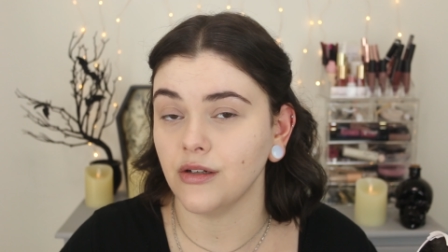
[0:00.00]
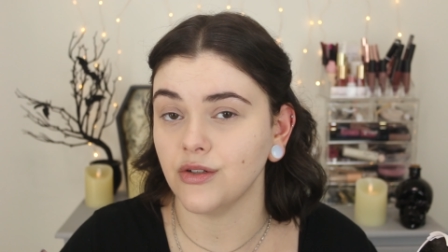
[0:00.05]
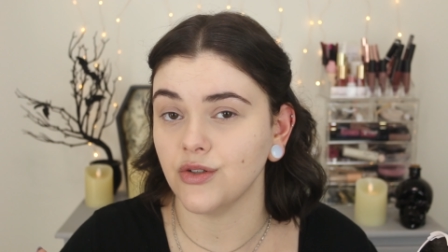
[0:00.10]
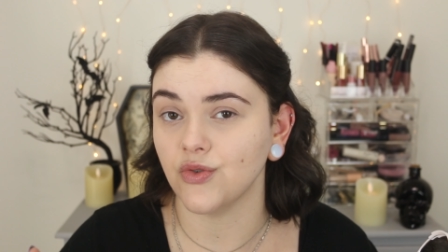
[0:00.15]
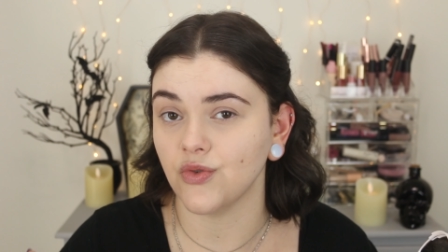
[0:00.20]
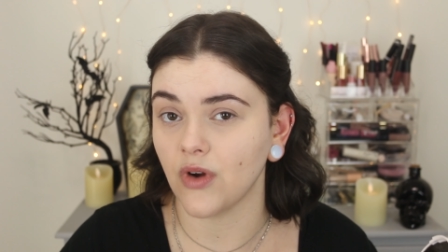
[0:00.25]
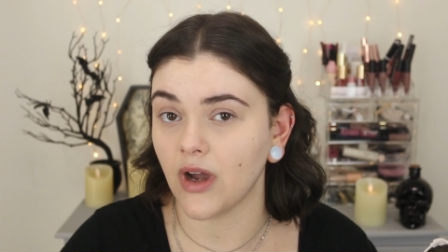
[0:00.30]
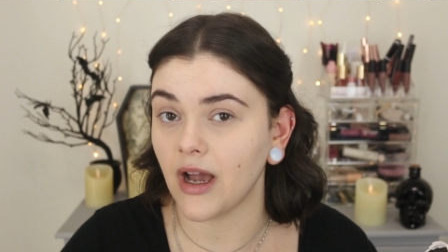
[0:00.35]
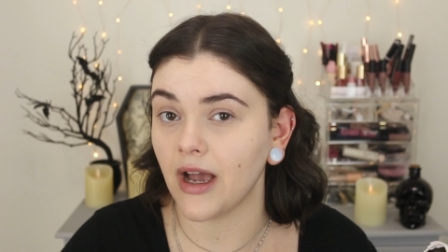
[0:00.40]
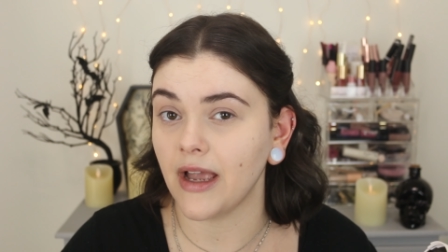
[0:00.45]

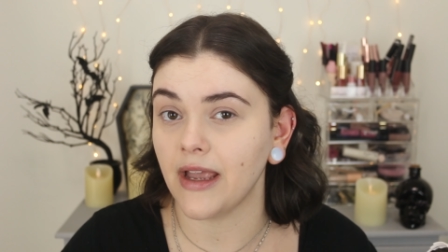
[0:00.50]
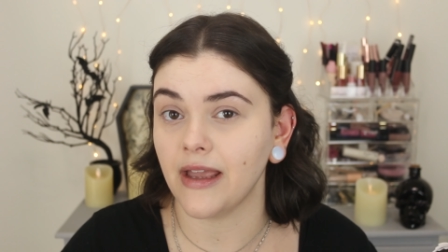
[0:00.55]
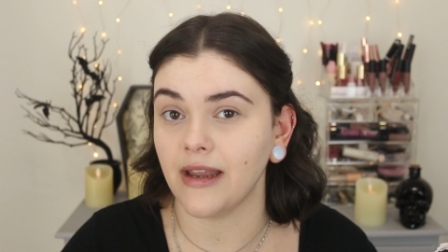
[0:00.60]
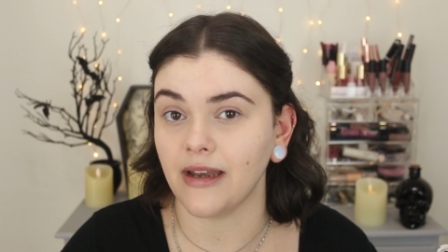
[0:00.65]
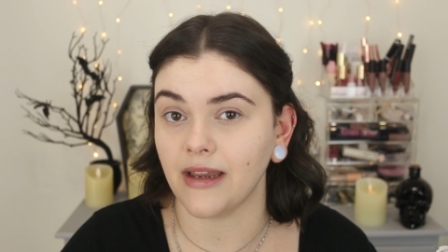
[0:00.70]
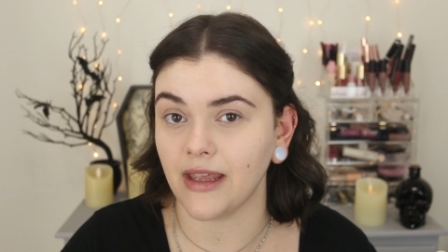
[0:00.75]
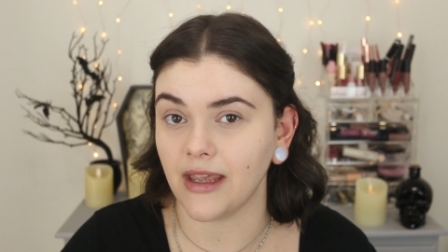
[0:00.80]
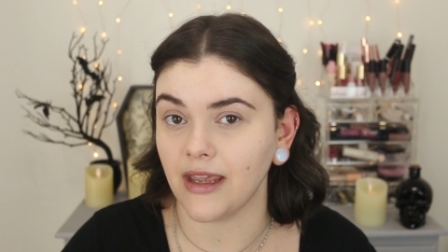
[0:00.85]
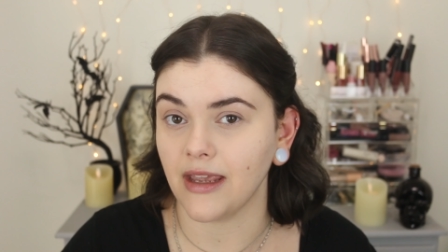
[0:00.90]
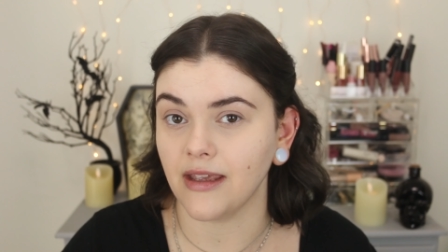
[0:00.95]
dry
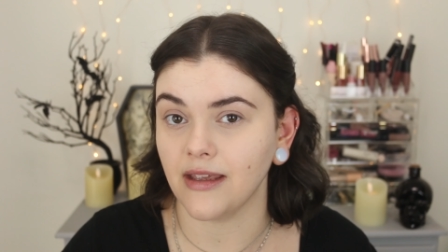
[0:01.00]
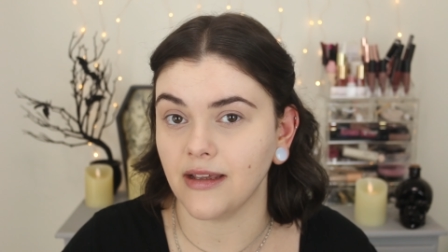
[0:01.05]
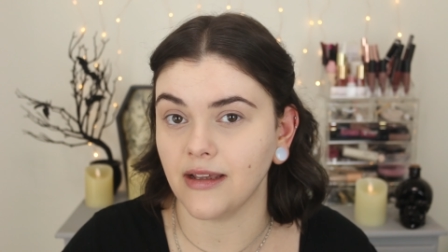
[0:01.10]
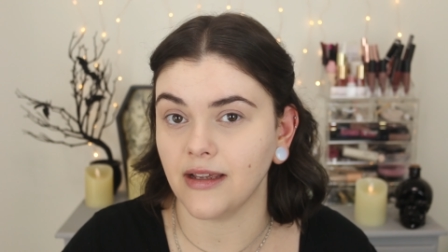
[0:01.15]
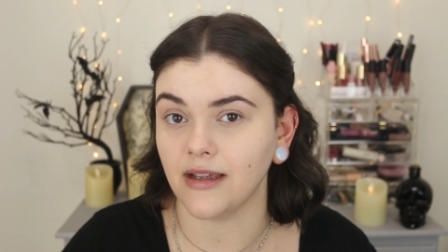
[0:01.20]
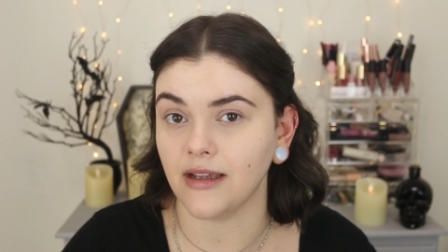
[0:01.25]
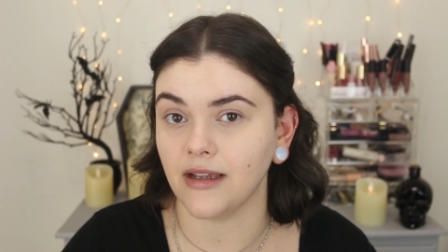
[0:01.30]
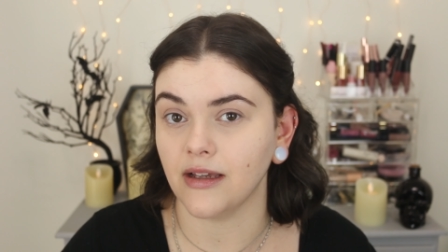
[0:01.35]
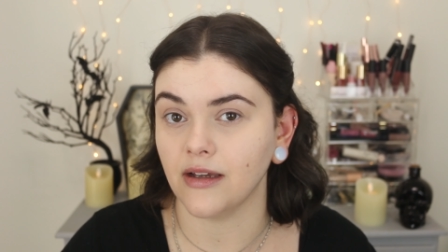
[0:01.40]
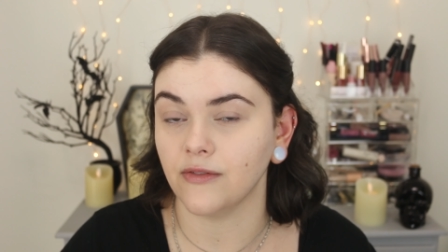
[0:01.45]
and
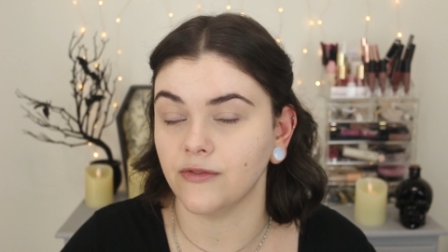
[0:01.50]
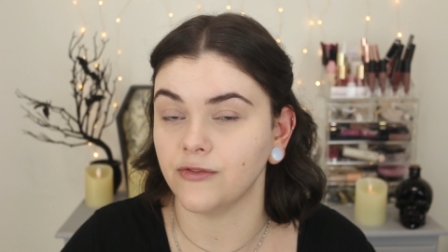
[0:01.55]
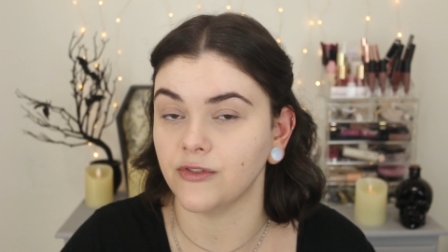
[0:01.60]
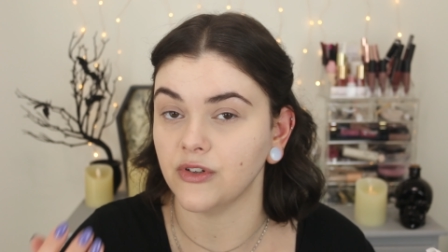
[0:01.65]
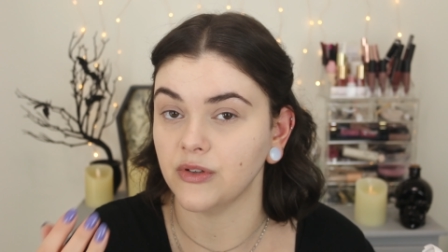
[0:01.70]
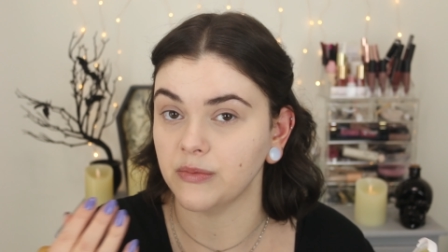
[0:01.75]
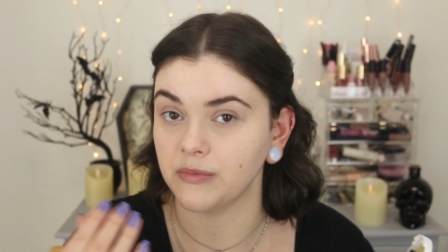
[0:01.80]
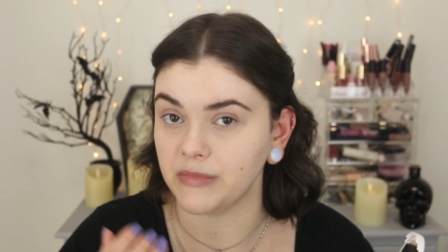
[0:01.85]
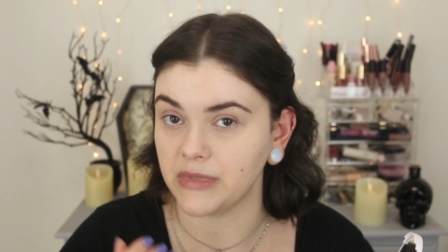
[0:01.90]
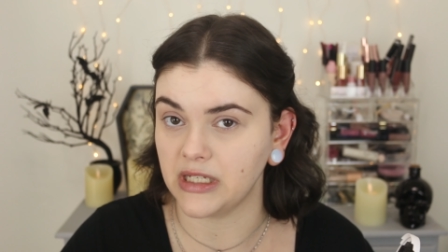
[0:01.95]
cakey
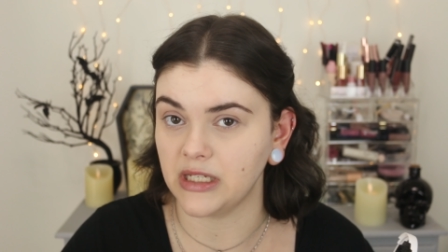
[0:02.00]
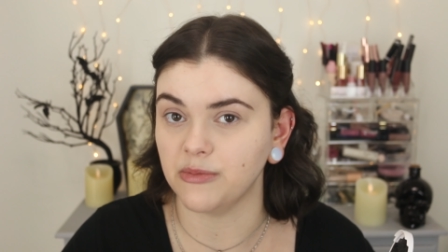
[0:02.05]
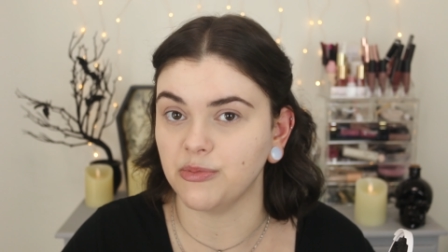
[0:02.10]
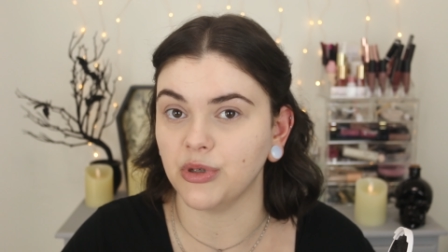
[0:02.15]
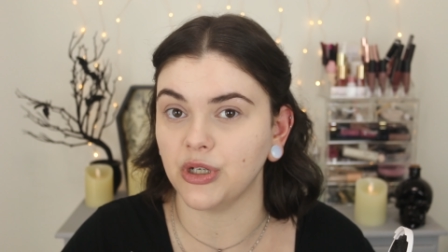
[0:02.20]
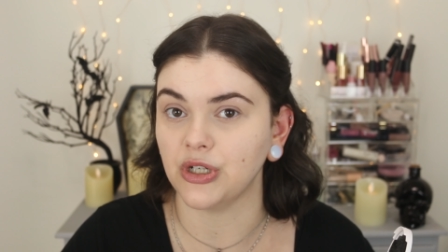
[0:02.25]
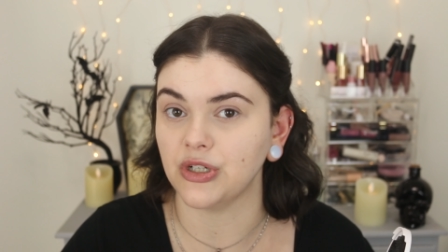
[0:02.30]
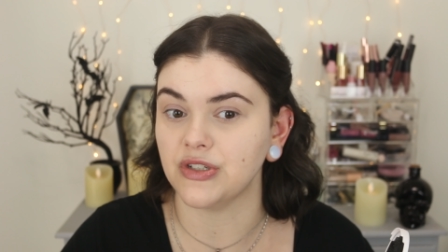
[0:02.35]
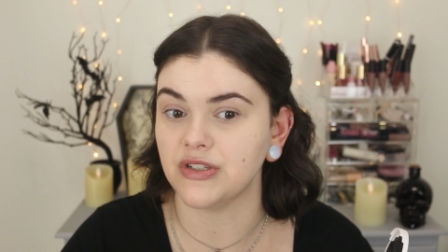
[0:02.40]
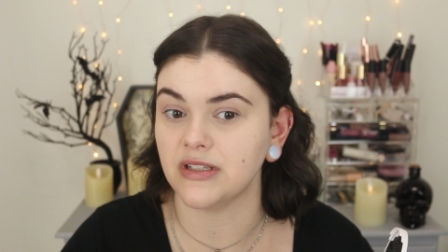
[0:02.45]
for me
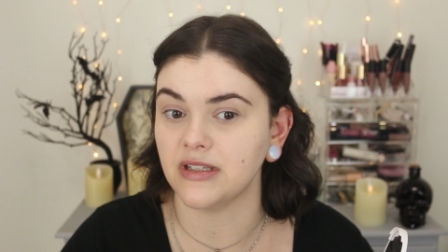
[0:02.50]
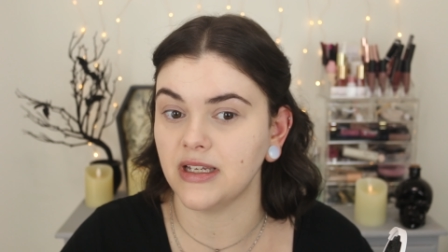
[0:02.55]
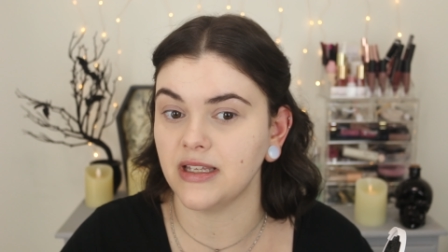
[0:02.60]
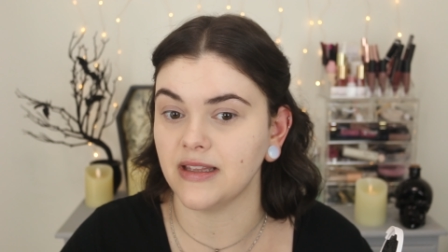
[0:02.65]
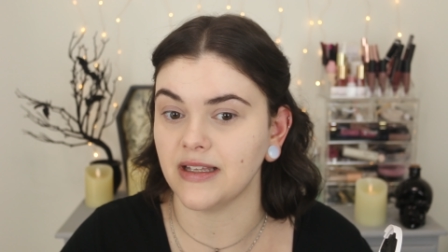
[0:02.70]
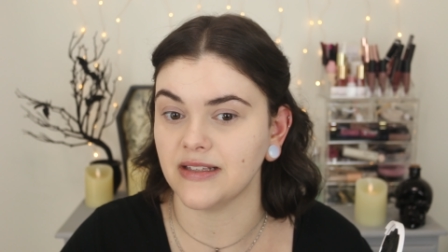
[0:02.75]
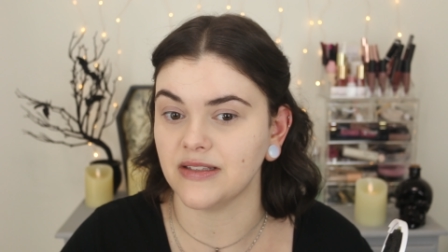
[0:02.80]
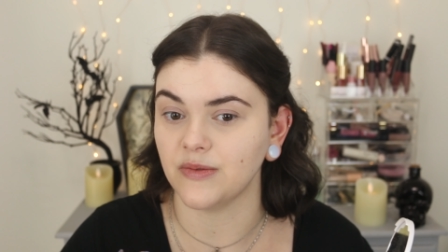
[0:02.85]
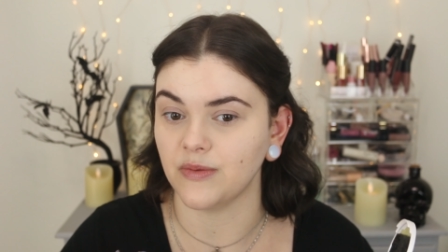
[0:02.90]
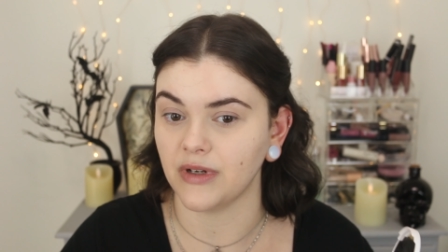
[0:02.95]
personally.
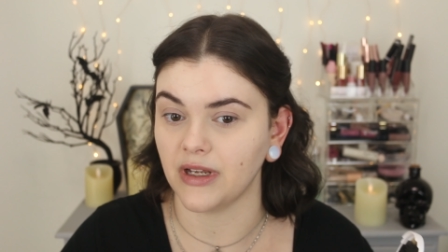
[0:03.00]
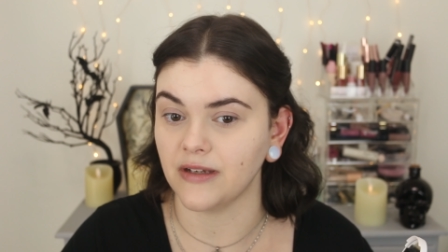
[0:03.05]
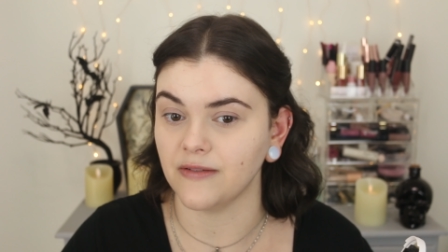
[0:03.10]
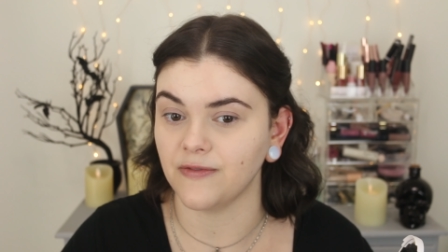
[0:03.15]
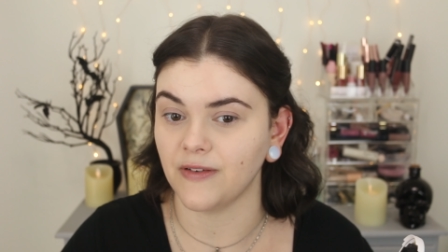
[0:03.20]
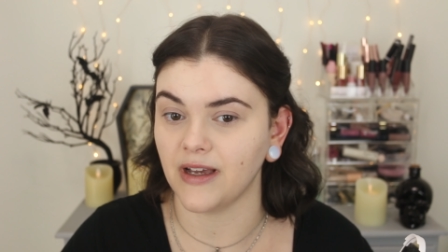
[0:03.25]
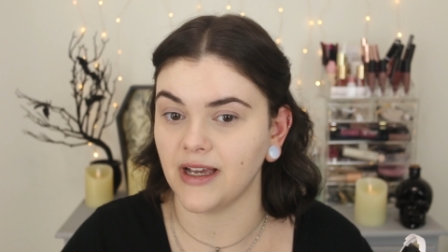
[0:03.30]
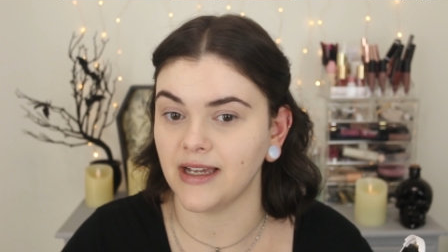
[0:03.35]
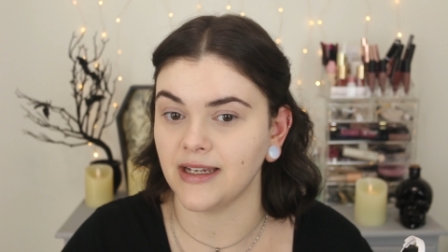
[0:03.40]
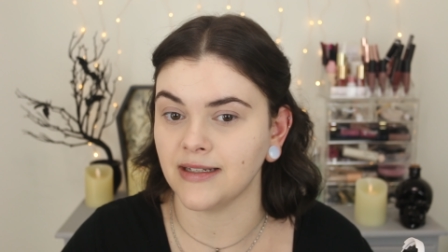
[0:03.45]
That's what I
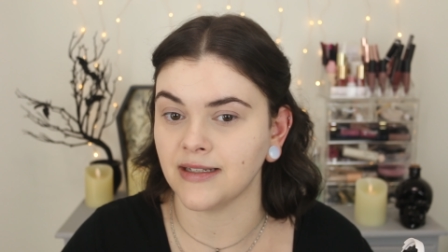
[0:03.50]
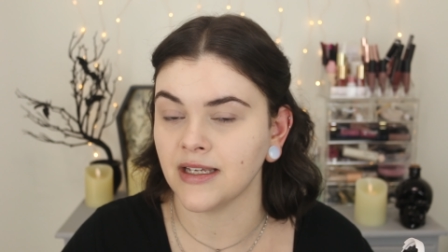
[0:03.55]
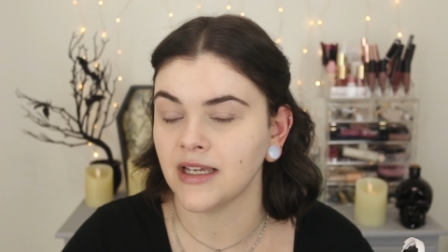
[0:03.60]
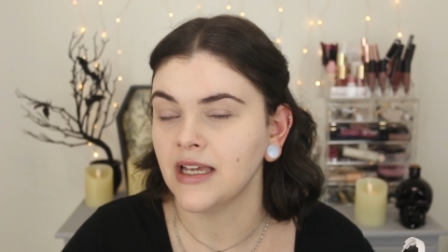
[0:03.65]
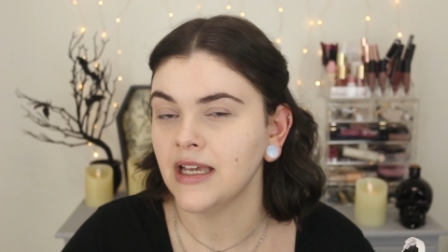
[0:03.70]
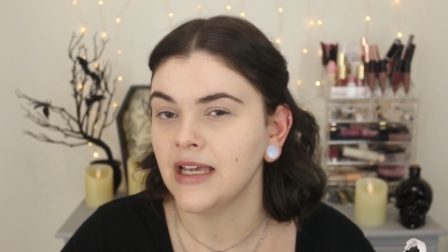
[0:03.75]
find.